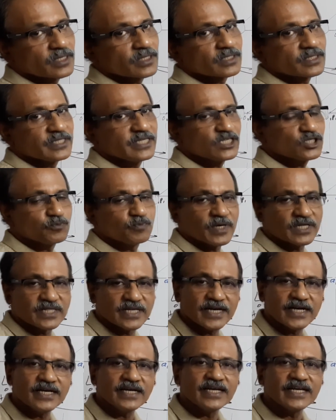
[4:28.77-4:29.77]
This
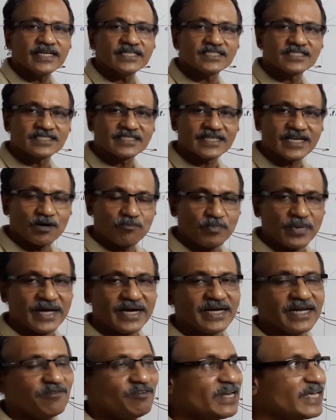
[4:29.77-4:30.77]
method is
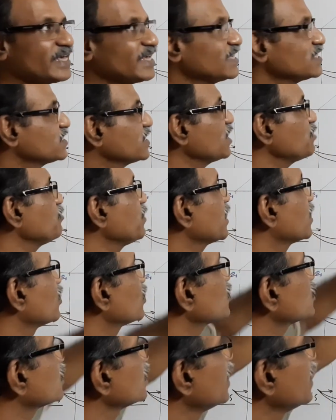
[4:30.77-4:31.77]
comparatively easy
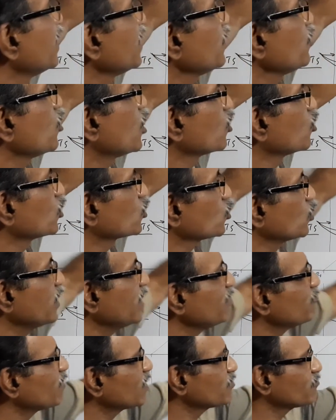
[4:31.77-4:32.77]
because you have got only
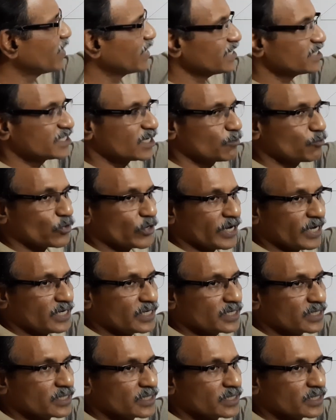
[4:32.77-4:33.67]
one vanishing point.